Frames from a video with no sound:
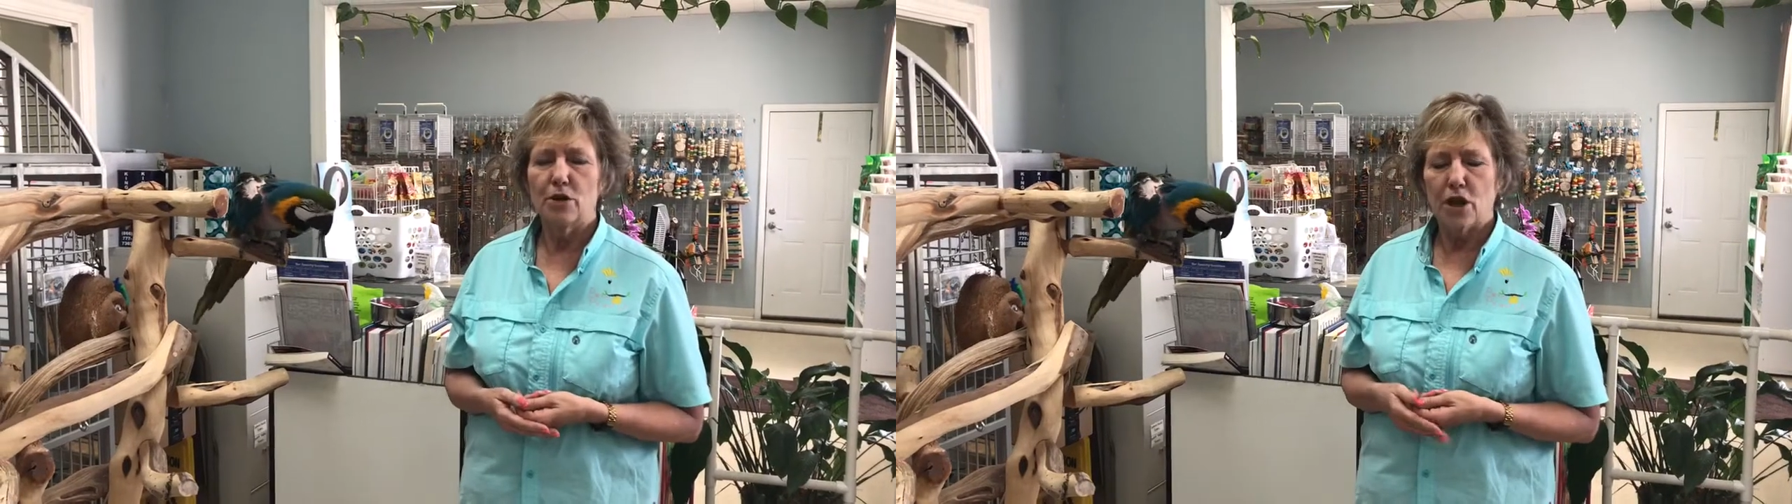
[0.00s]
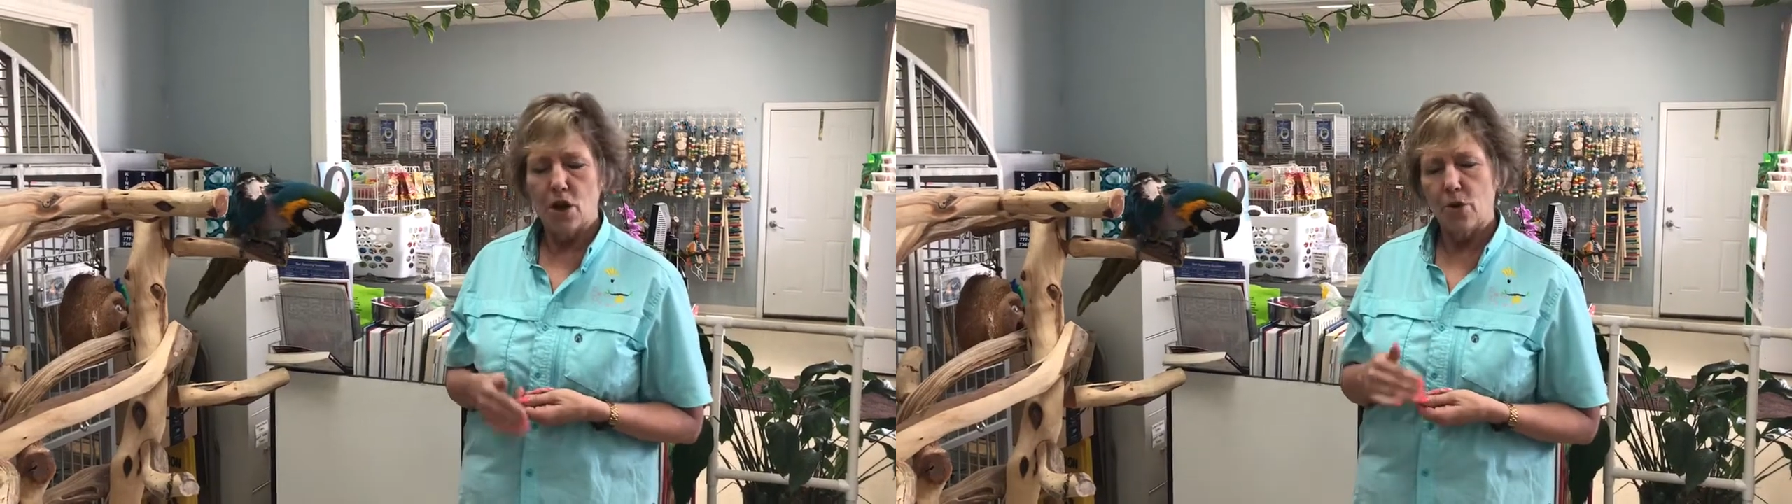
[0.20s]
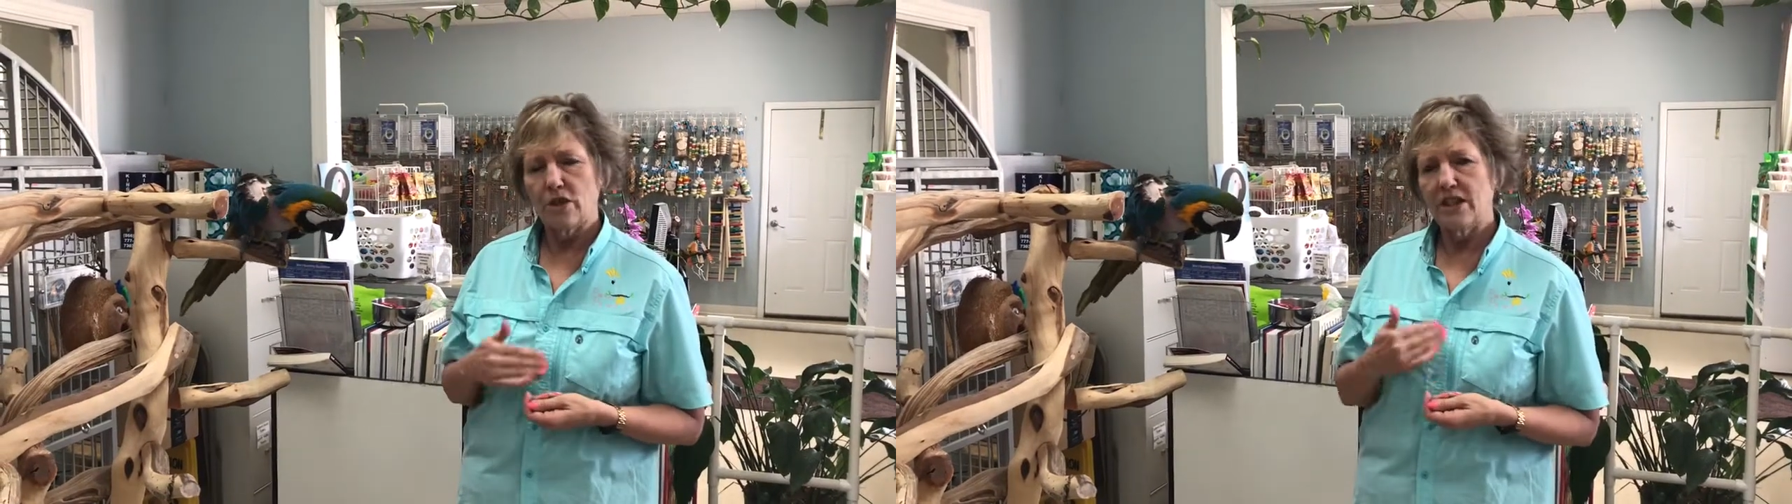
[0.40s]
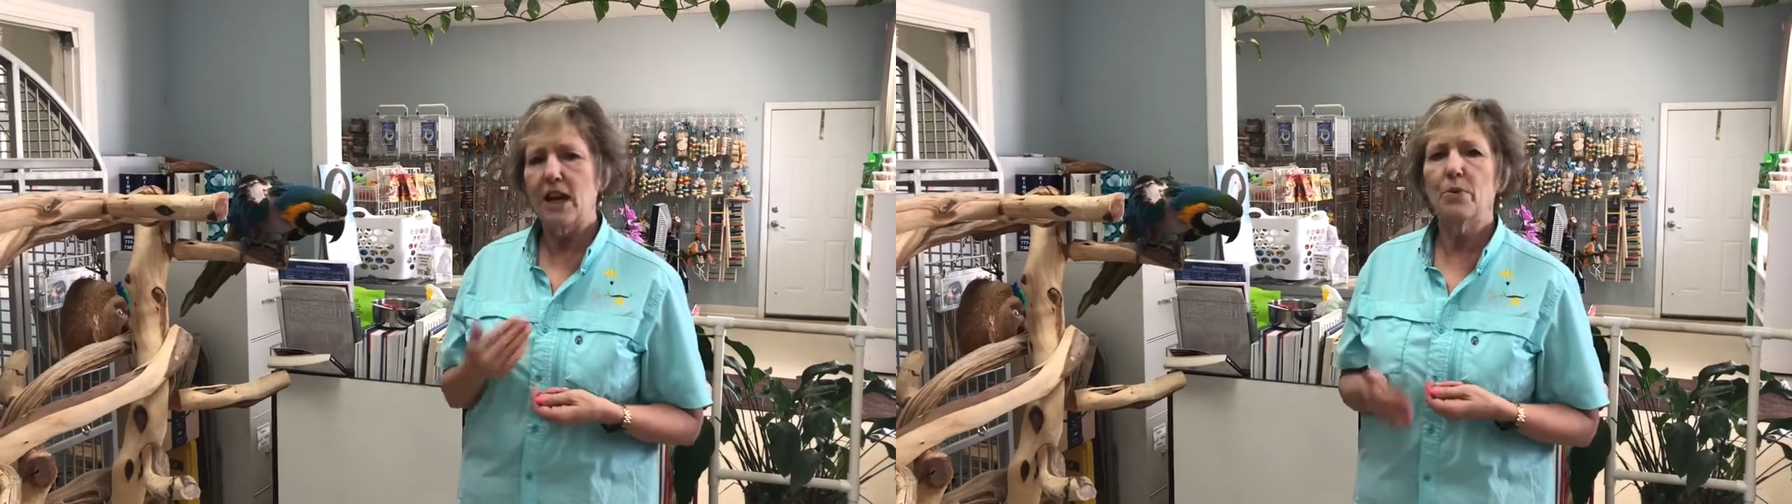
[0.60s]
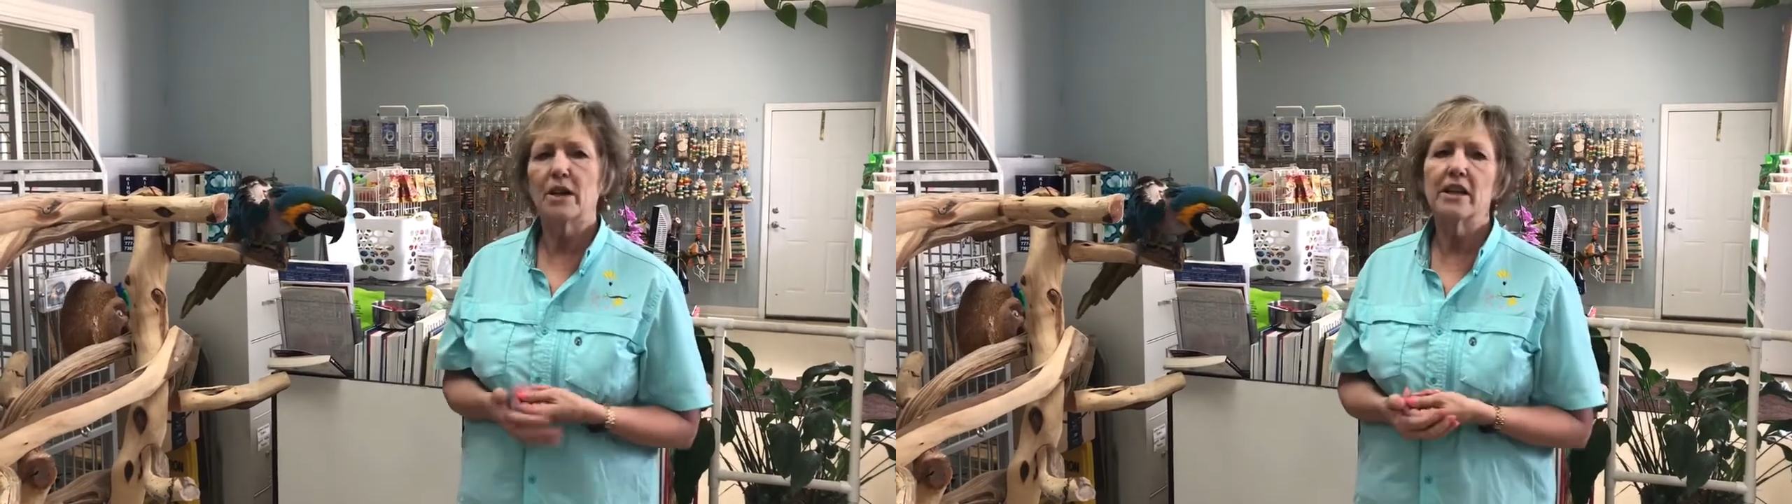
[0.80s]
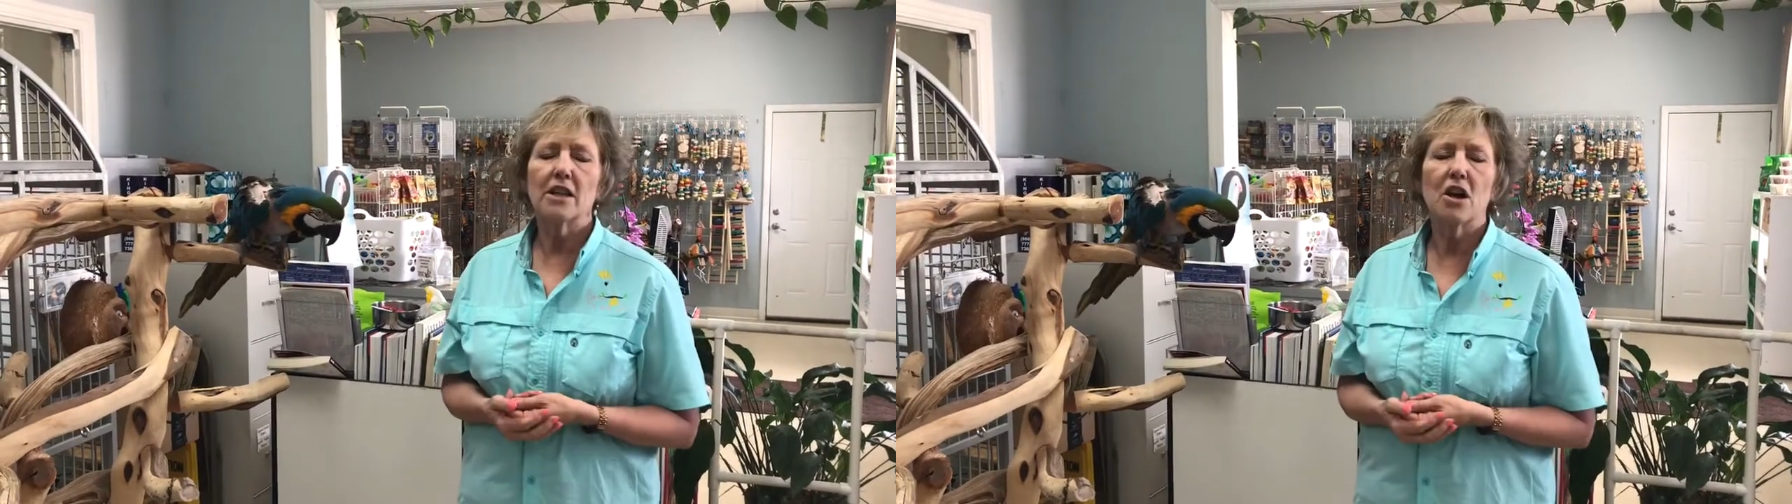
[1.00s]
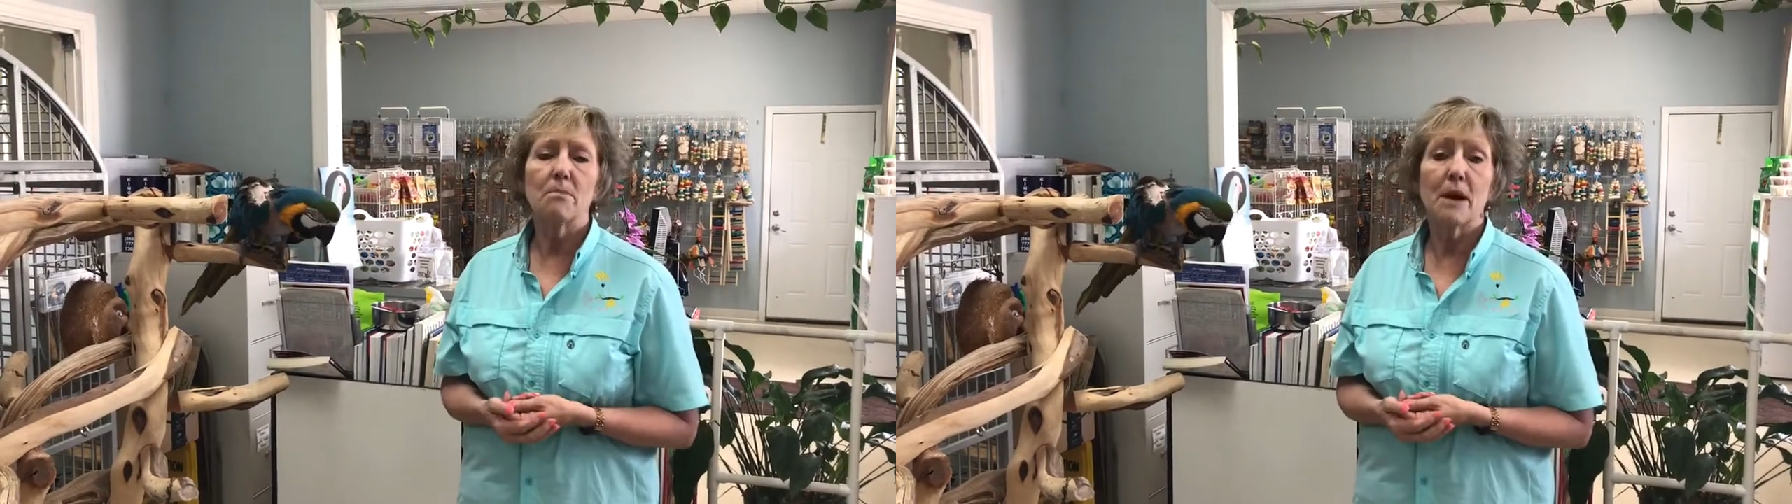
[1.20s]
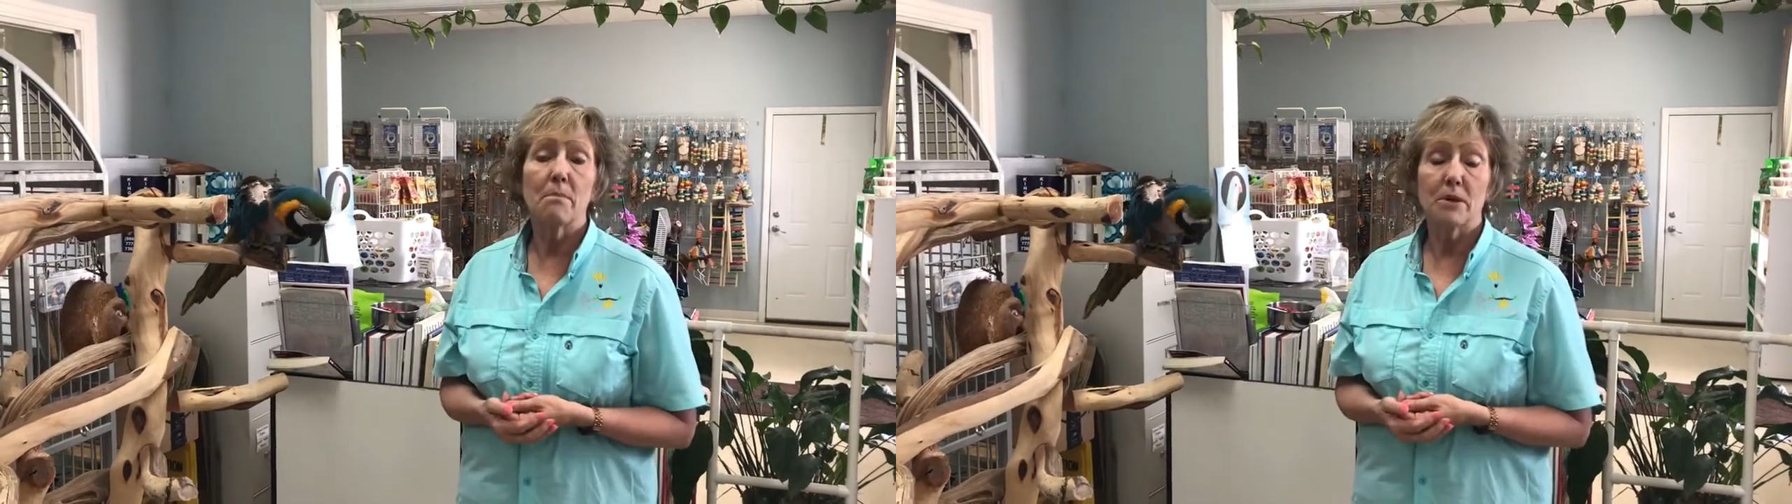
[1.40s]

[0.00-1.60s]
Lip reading: So today we're going to talk about